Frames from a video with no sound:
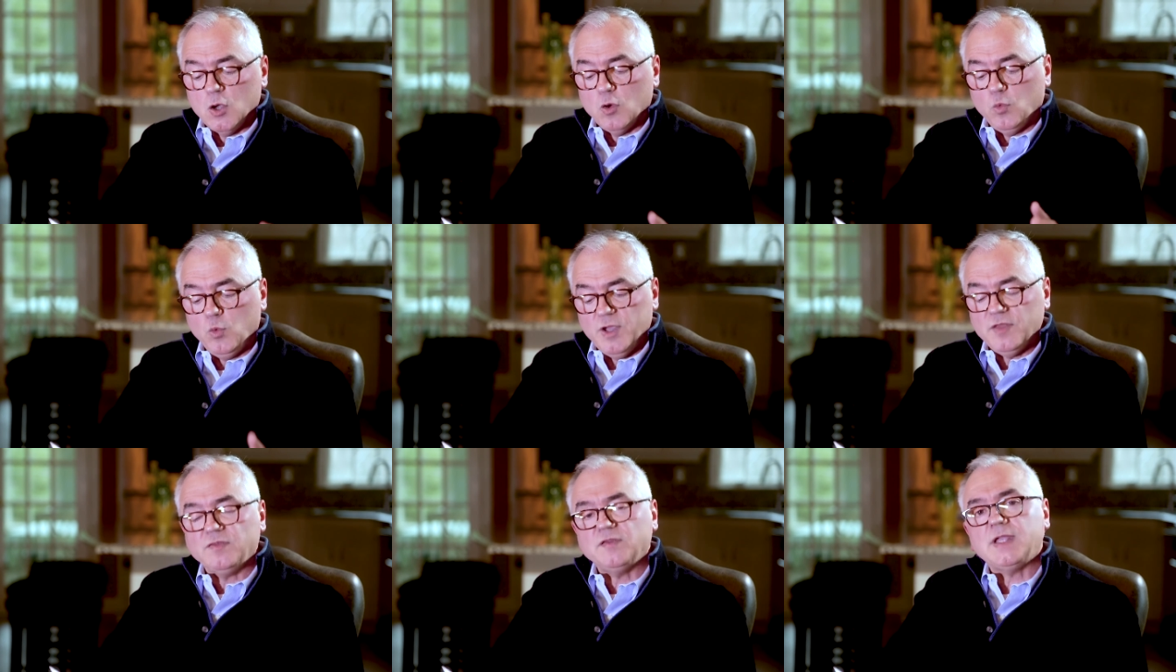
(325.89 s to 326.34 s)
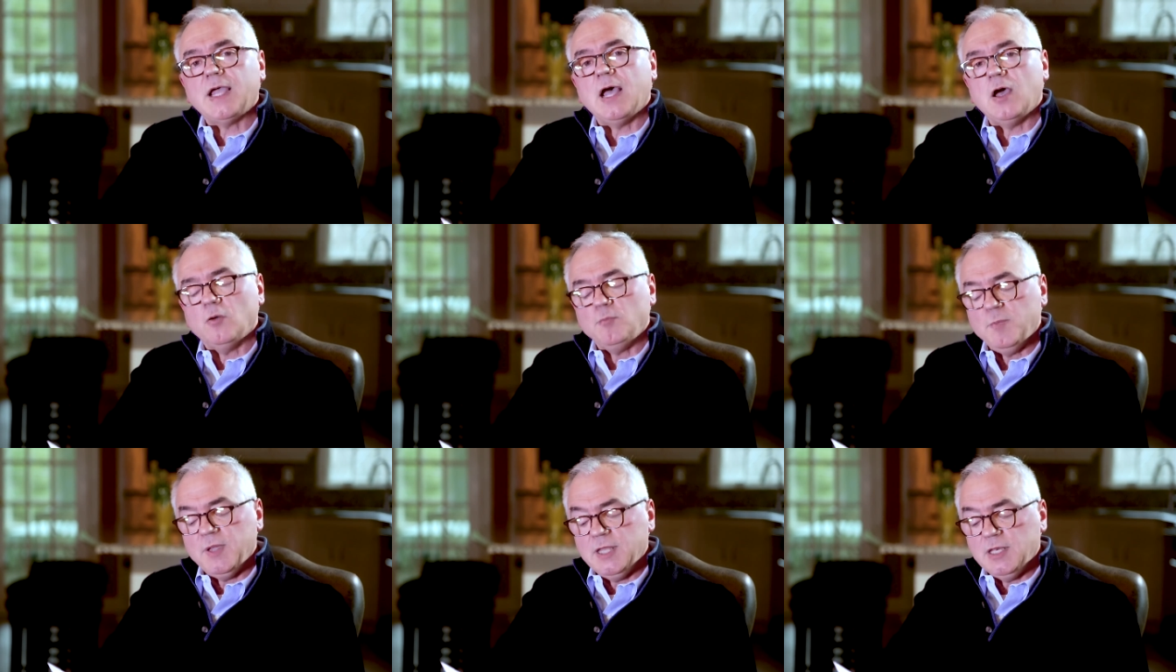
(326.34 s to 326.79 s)
With
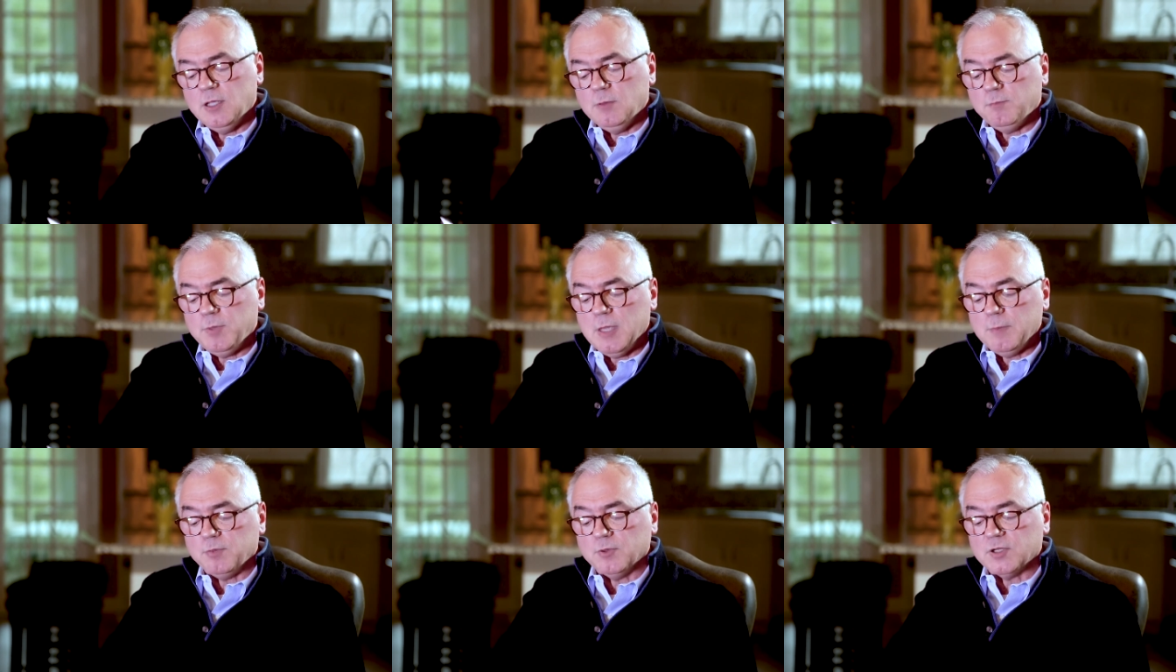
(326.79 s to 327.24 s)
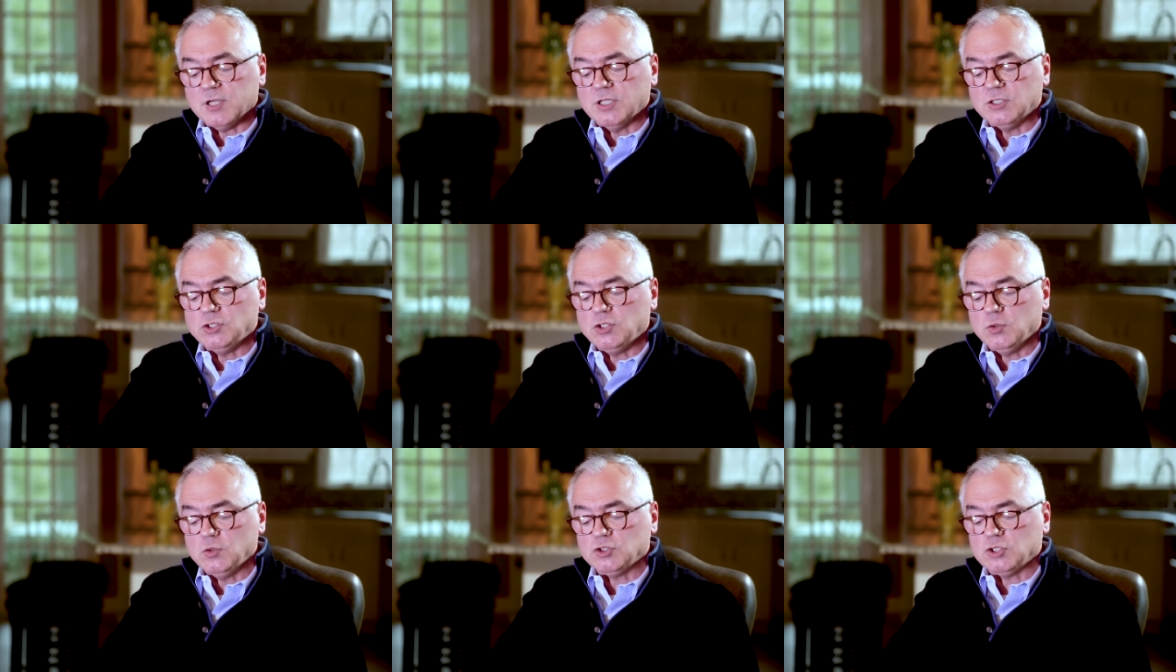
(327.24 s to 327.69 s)
town meeting, people
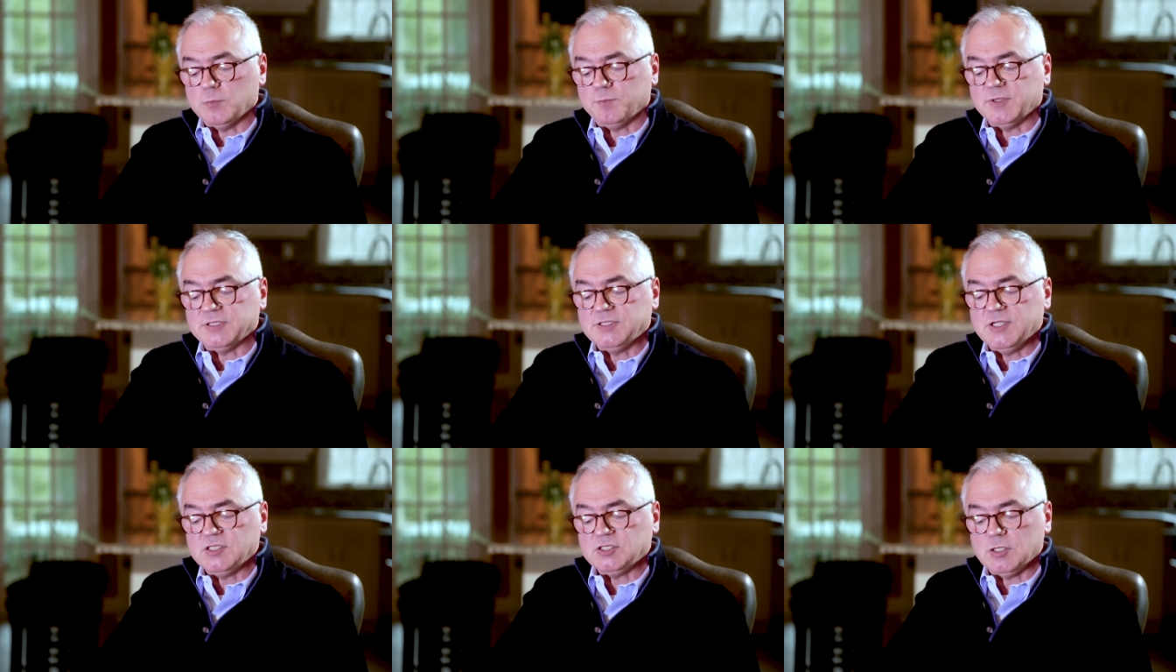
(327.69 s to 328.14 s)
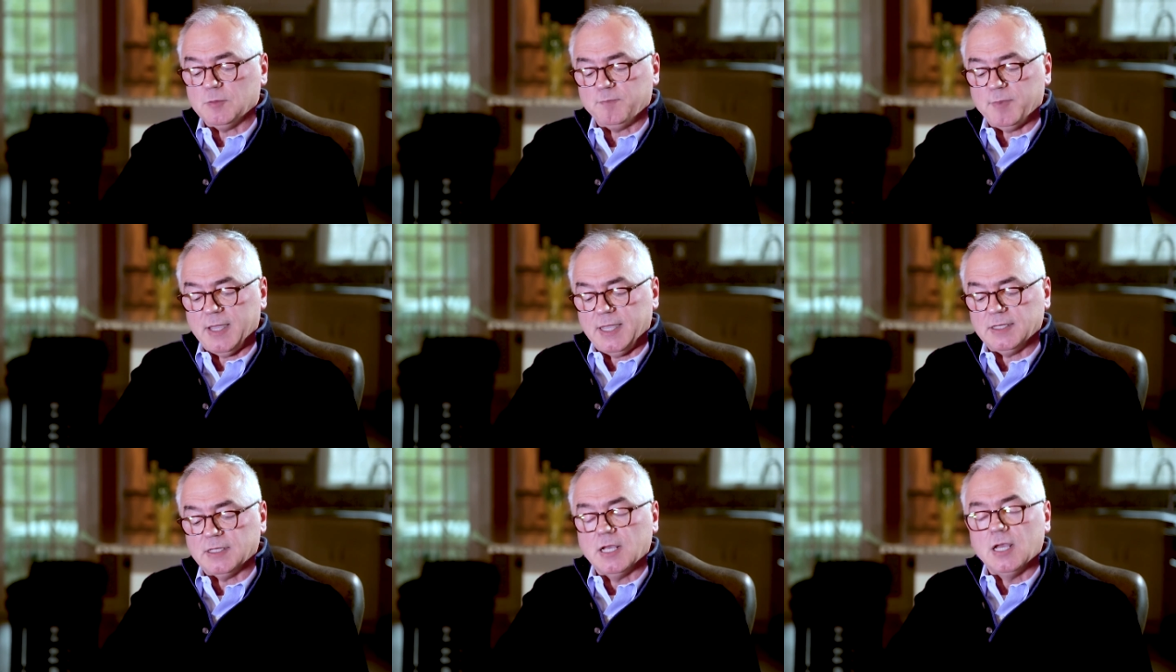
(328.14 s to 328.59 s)
can choose to
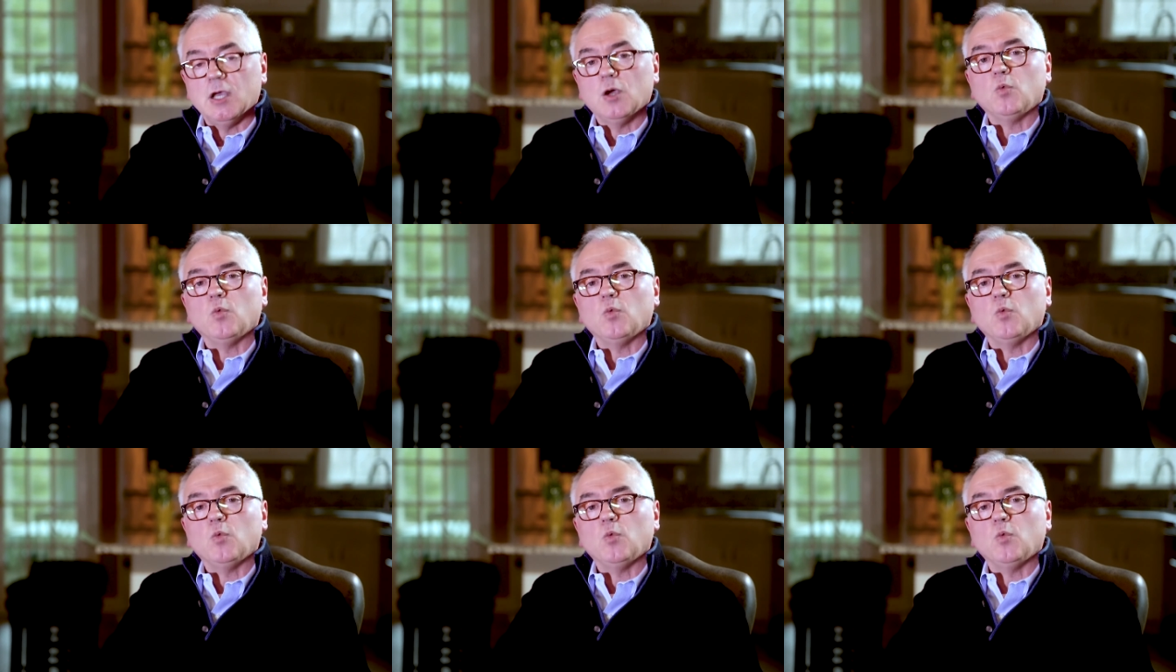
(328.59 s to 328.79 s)
participate